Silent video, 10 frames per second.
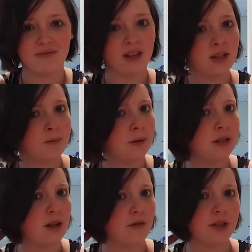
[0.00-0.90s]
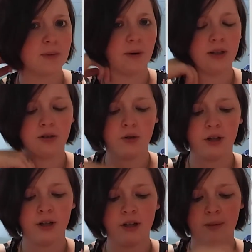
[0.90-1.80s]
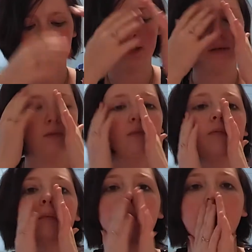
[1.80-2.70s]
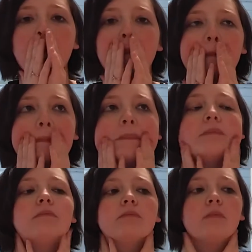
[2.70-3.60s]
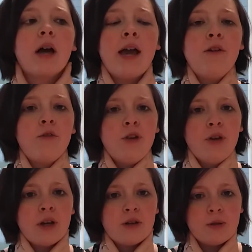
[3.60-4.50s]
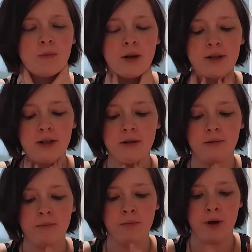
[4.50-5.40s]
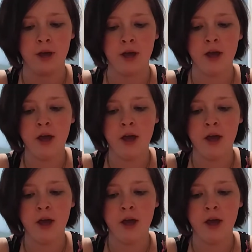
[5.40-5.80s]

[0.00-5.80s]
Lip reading: it's pretty self-explanatory. I mean, I had a feeling I was pregnant, but